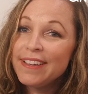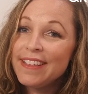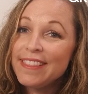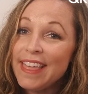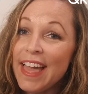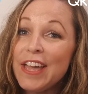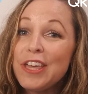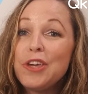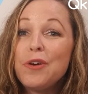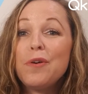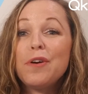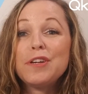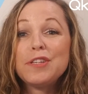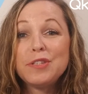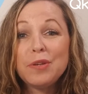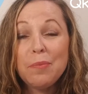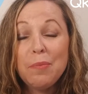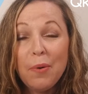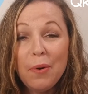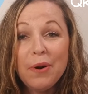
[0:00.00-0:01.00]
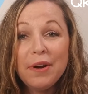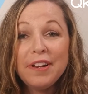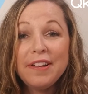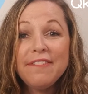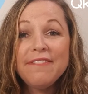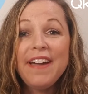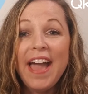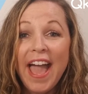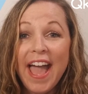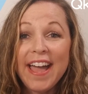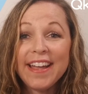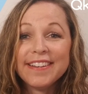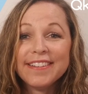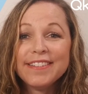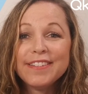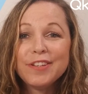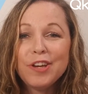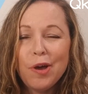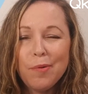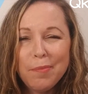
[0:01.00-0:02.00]
that you are supportive and
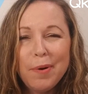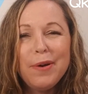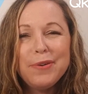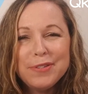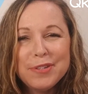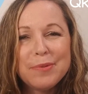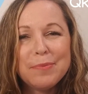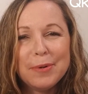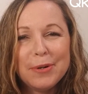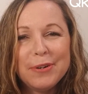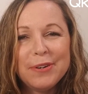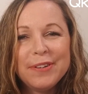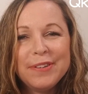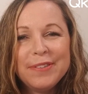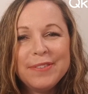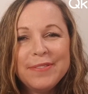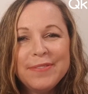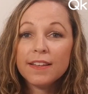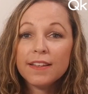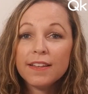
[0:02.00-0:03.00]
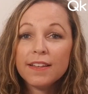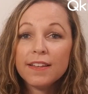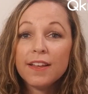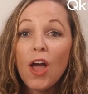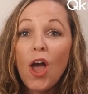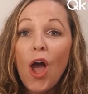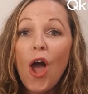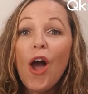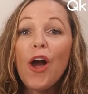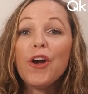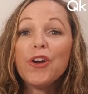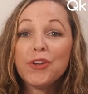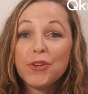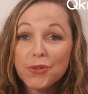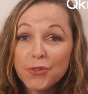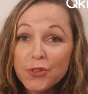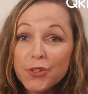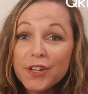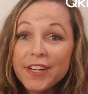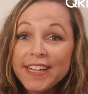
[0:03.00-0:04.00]
approachable. Are
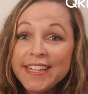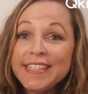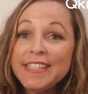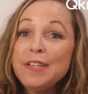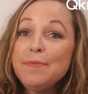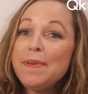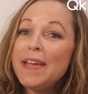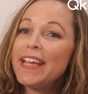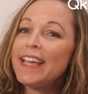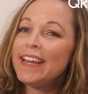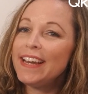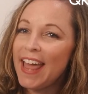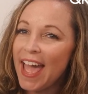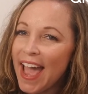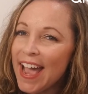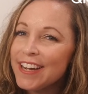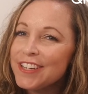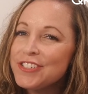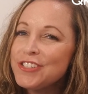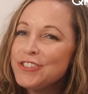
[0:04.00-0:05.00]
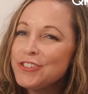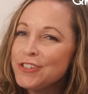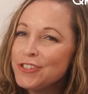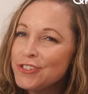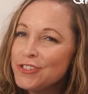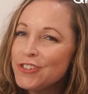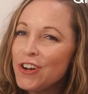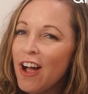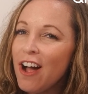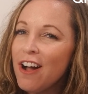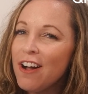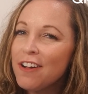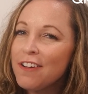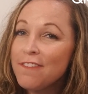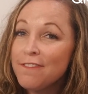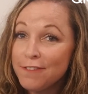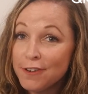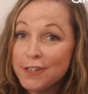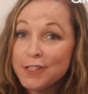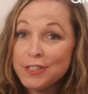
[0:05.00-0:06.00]
you looking to make an extra strong
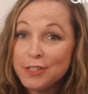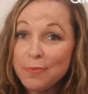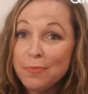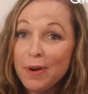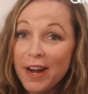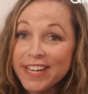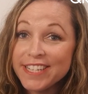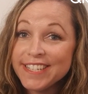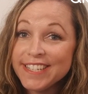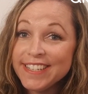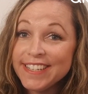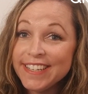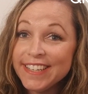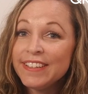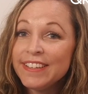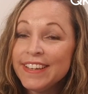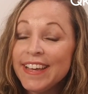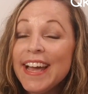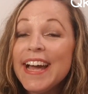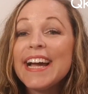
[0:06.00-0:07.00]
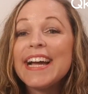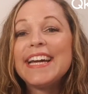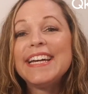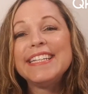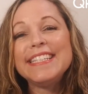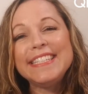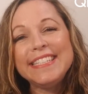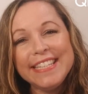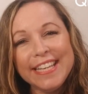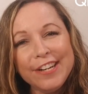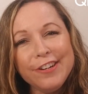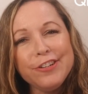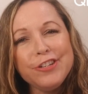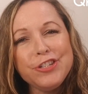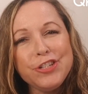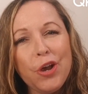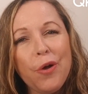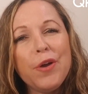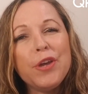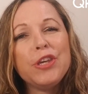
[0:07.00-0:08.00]
first impression? Consider
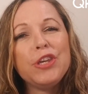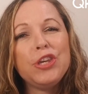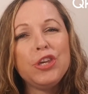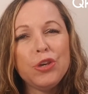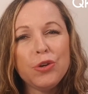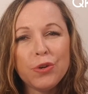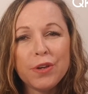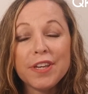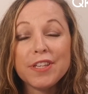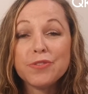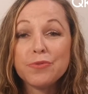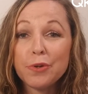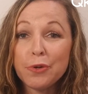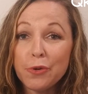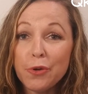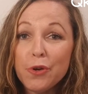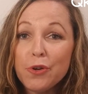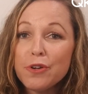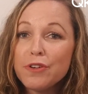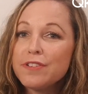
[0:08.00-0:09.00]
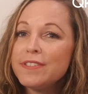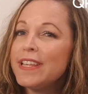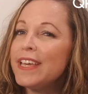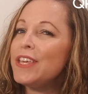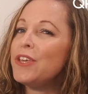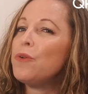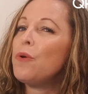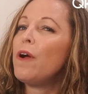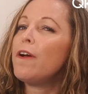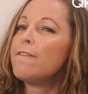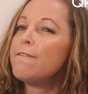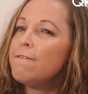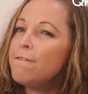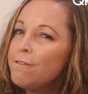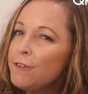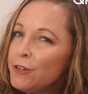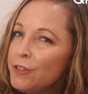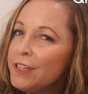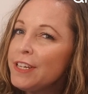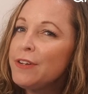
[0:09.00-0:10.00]
showing Qkids recruiters that you are
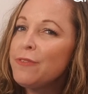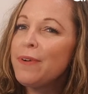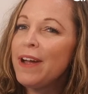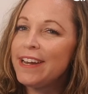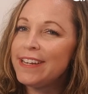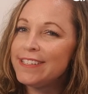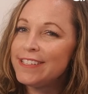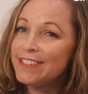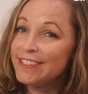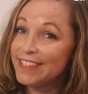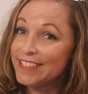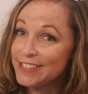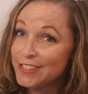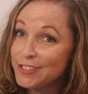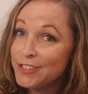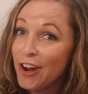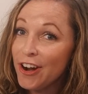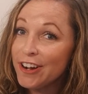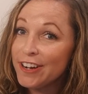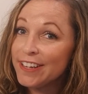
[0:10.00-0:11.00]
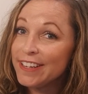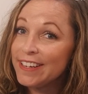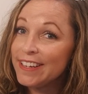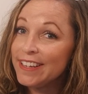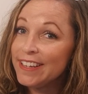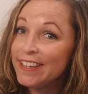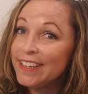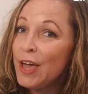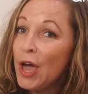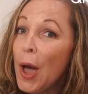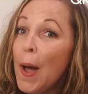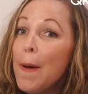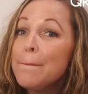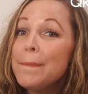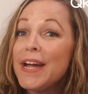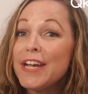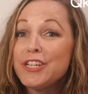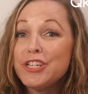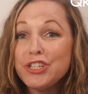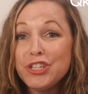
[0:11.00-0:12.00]
fully ready to get started
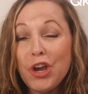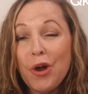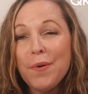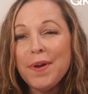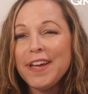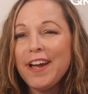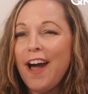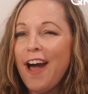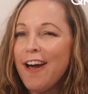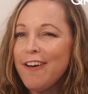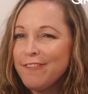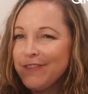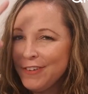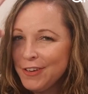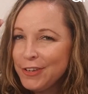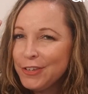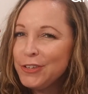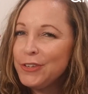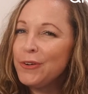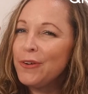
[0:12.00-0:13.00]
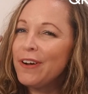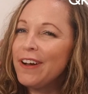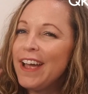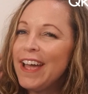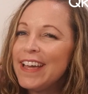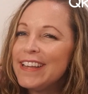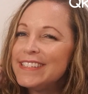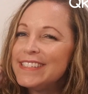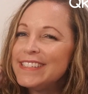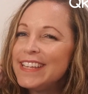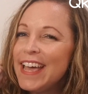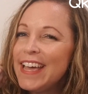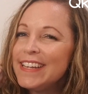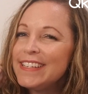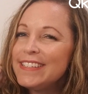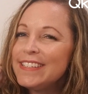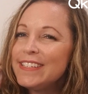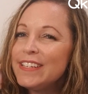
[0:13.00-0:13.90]
by showing off your headset,